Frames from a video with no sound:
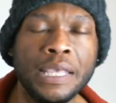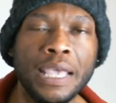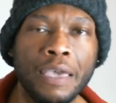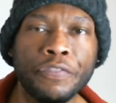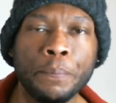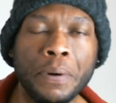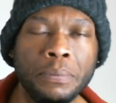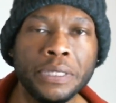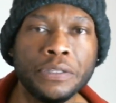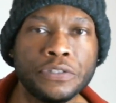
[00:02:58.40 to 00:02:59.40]
If the
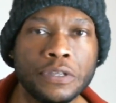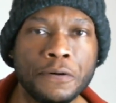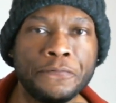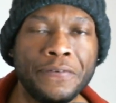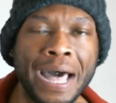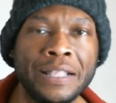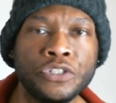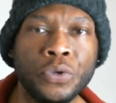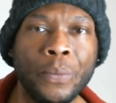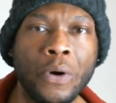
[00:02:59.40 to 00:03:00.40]
public itself
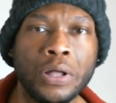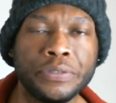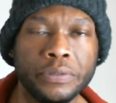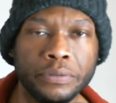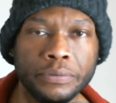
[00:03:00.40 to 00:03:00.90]
finds you wanting,